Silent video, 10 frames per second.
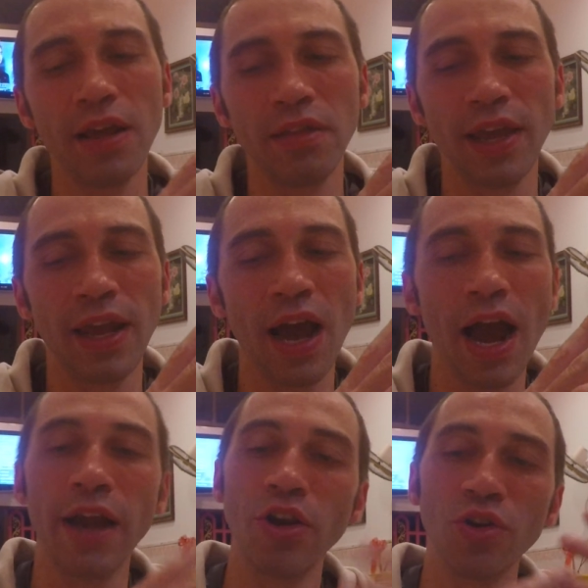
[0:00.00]
they
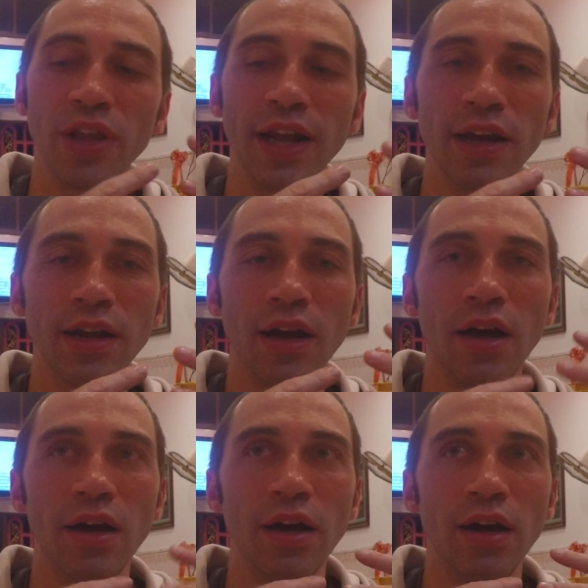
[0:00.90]
hired like a
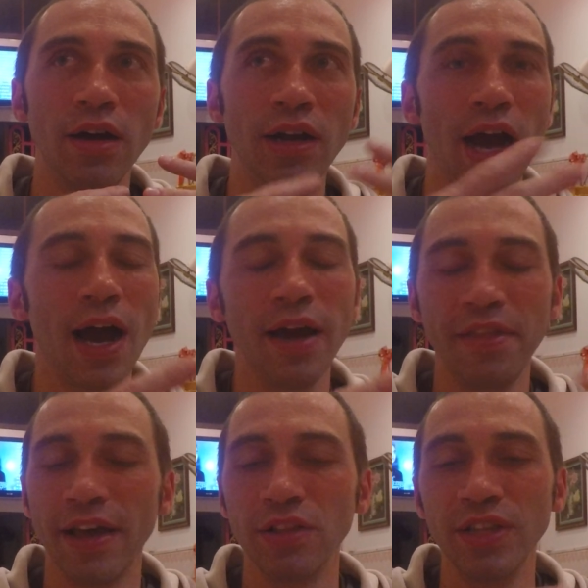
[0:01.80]
guy
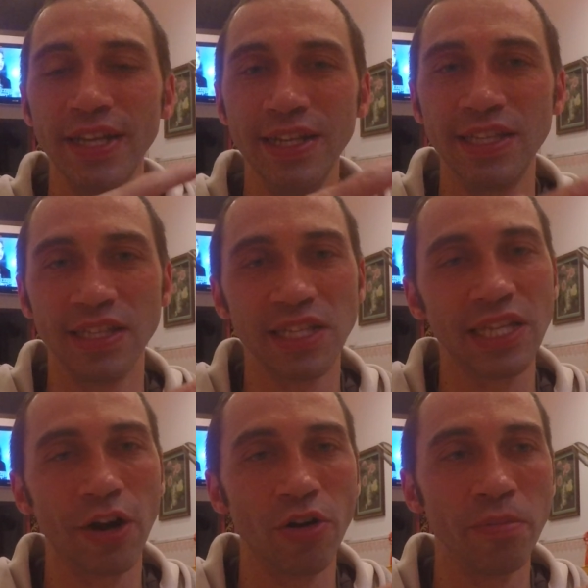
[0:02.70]
that leads the
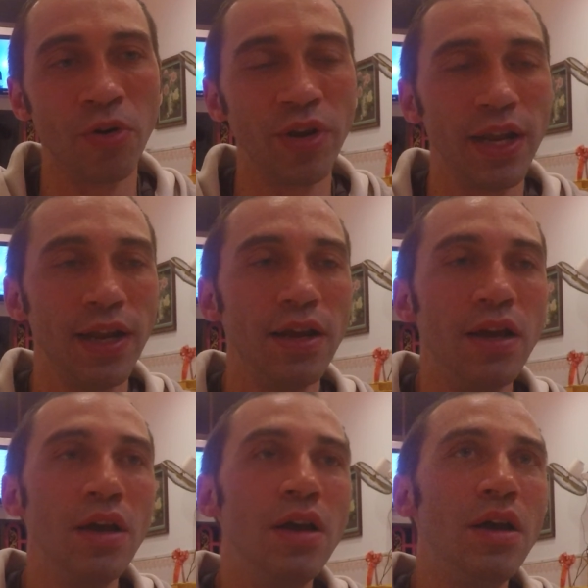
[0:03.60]
ceremony.
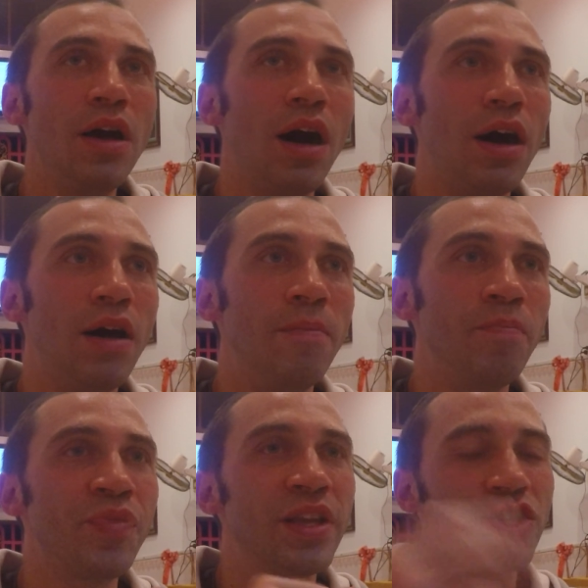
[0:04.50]

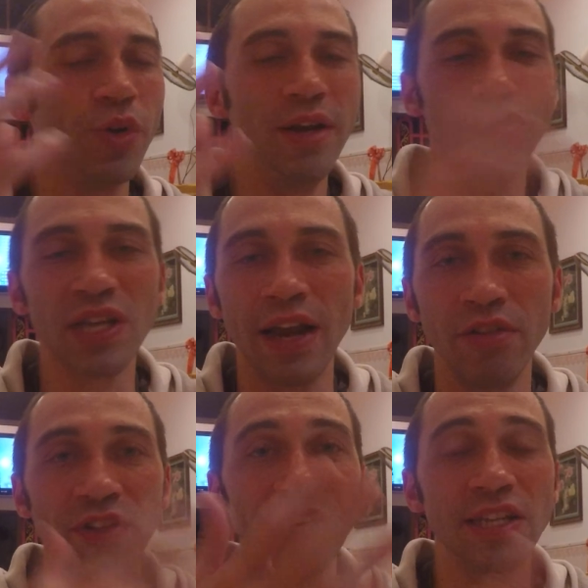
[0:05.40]
So he was kind
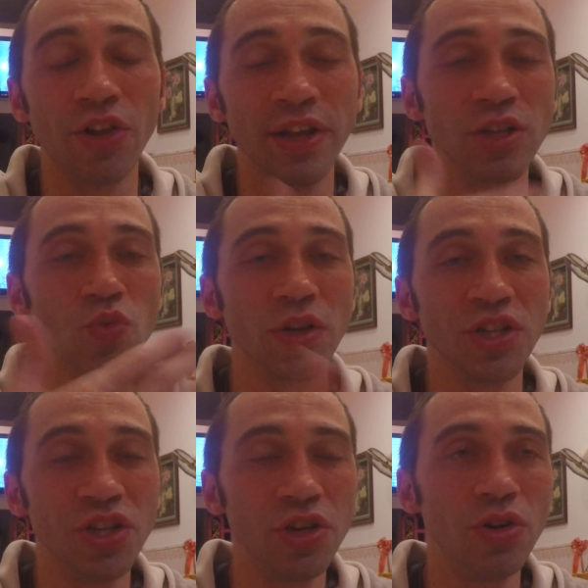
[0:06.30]
of like telling us what
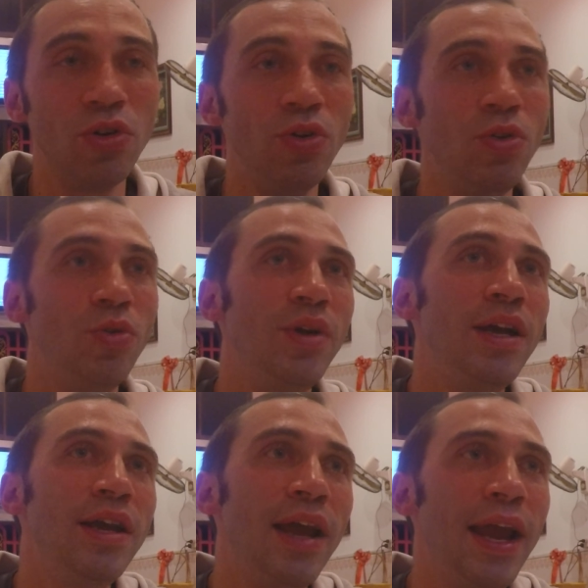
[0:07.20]
to do,
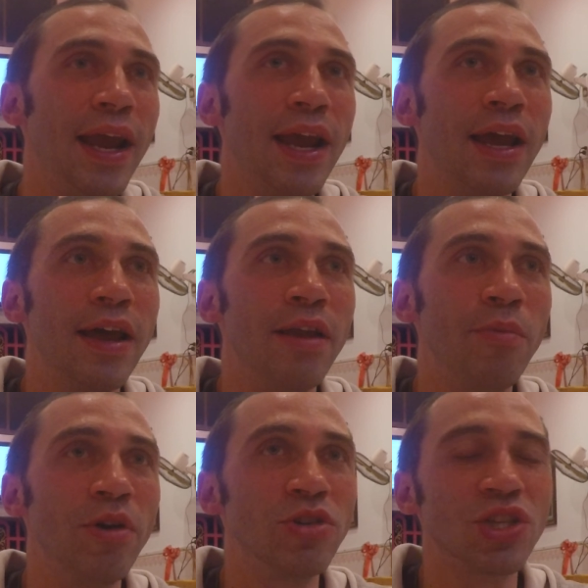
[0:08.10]
and
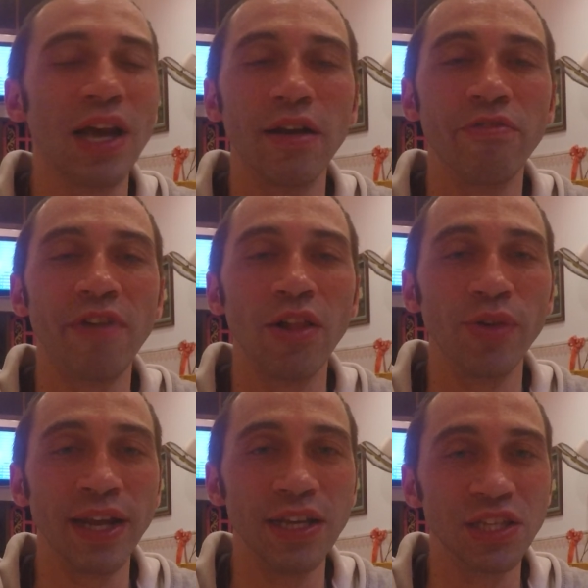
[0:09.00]
we were just kind of
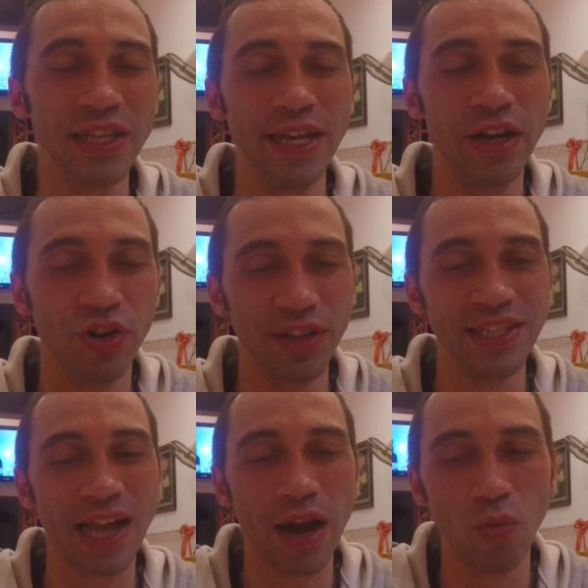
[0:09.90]
following his lead, or at
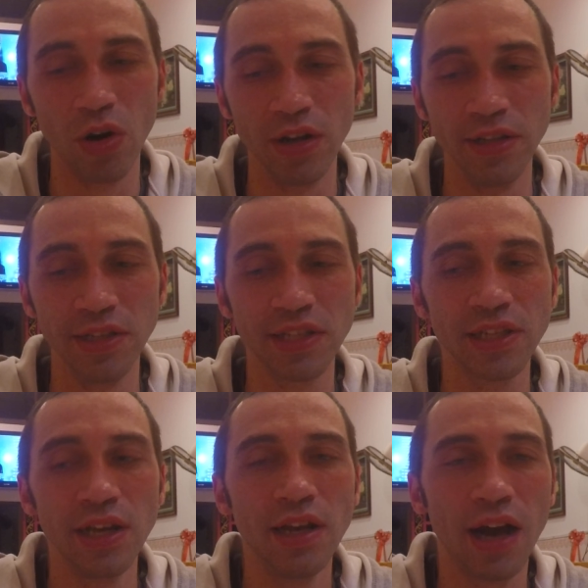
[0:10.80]
least I was.
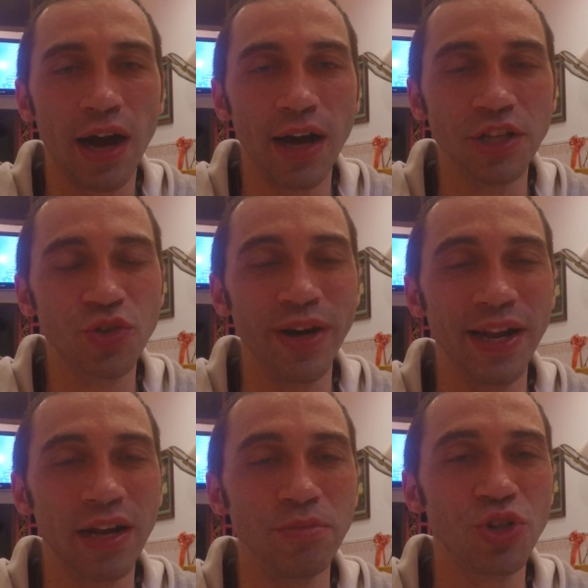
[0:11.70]

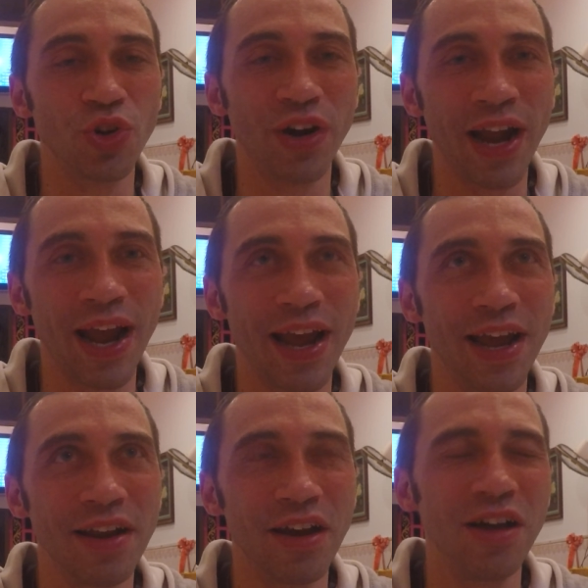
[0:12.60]
Srenick, I'm sure,
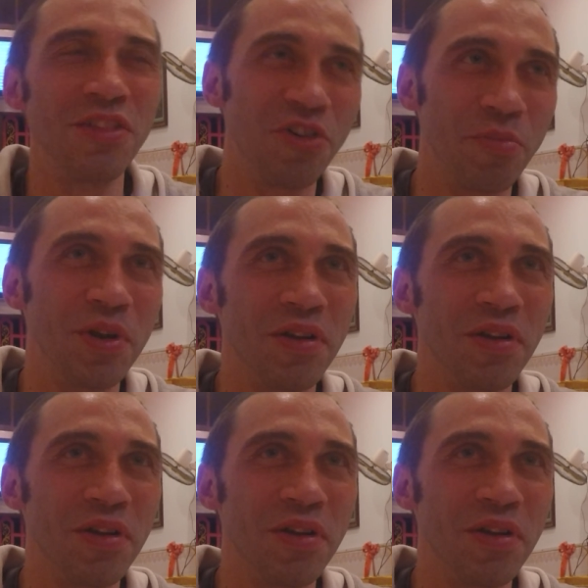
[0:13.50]
had a little